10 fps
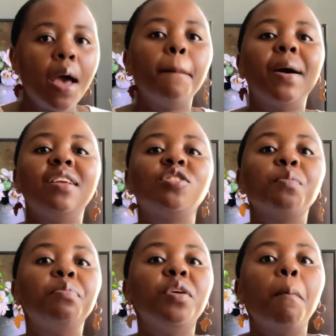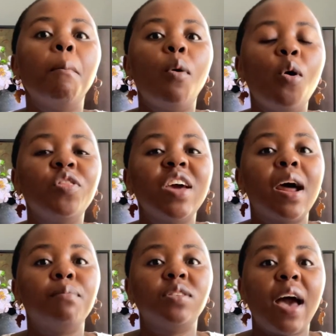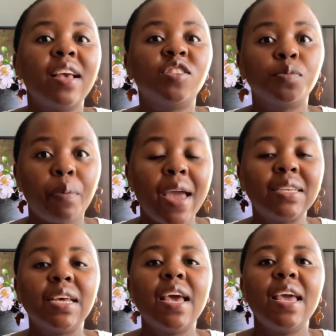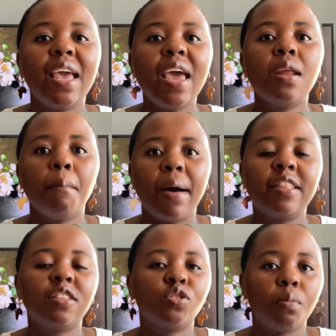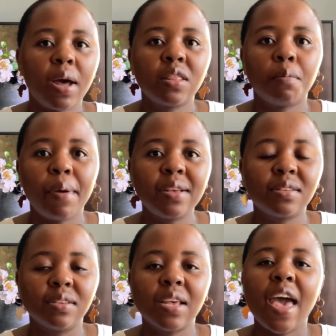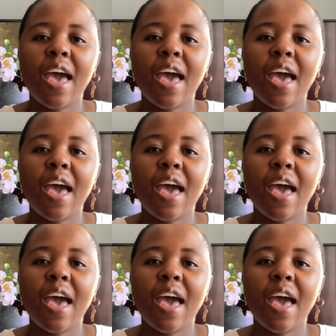but it's the more that I spend in a month-to-month basis.